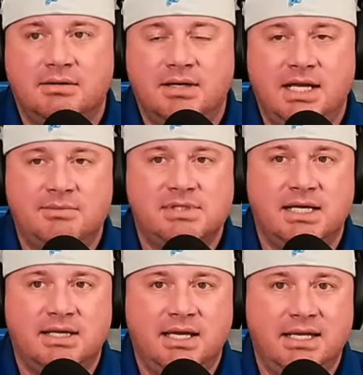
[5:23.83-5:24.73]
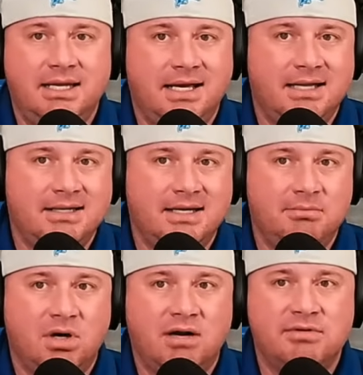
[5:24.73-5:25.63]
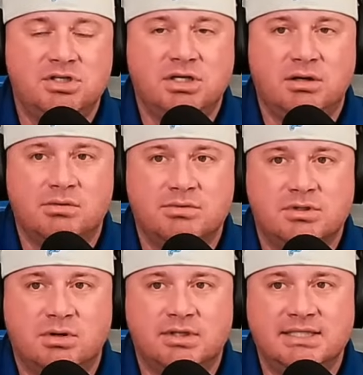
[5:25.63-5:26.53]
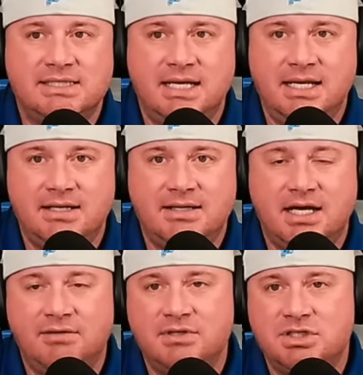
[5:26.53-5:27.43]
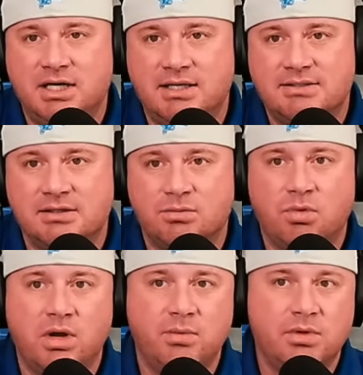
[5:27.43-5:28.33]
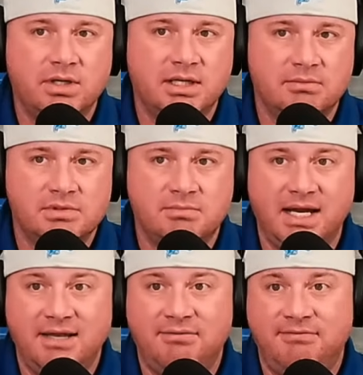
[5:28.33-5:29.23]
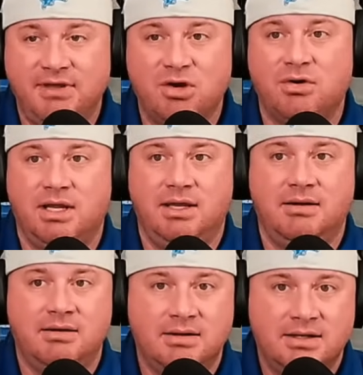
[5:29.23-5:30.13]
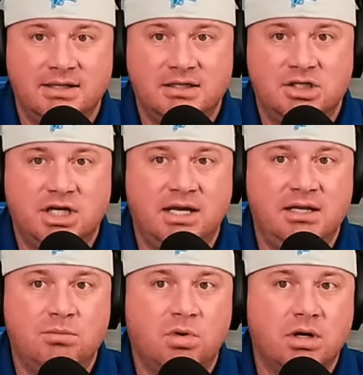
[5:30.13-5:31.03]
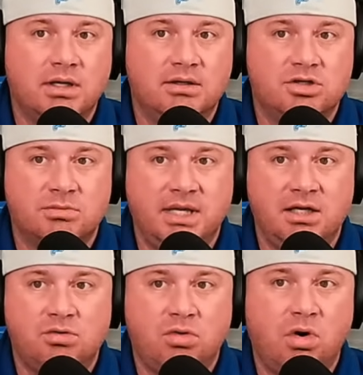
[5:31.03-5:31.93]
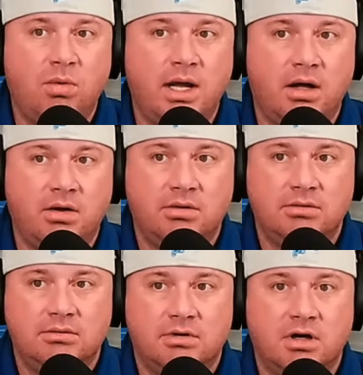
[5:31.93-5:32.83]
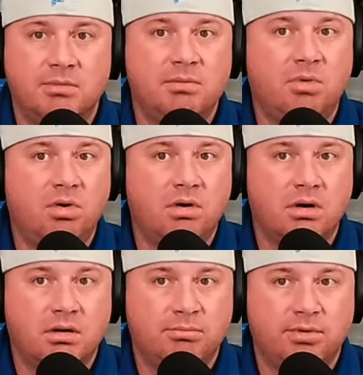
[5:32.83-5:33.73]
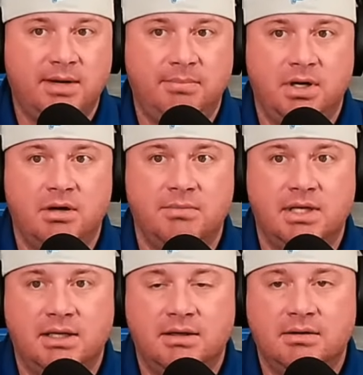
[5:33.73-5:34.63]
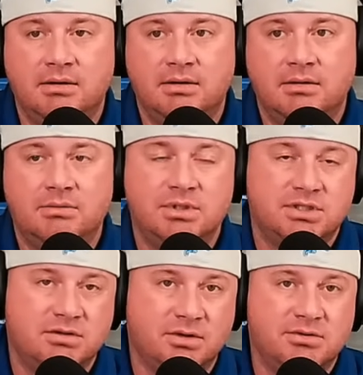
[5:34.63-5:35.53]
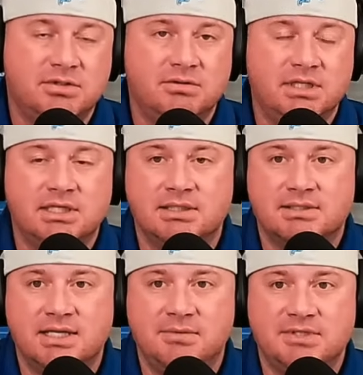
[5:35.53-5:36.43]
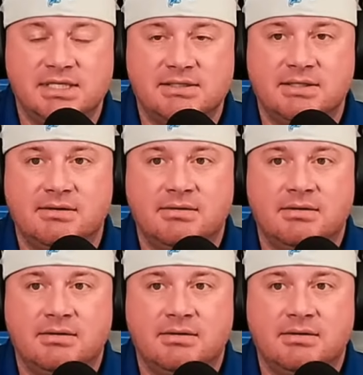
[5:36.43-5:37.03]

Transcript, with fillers: Names like Kenny Golladay, Marvin Jones, Golden Tate, Calvin Johnson, Roy Williams, Mike Fury, Johnny Morton, Jermaine Crowell, Herman Moore, Brett Perriman, which those two did it in the same season,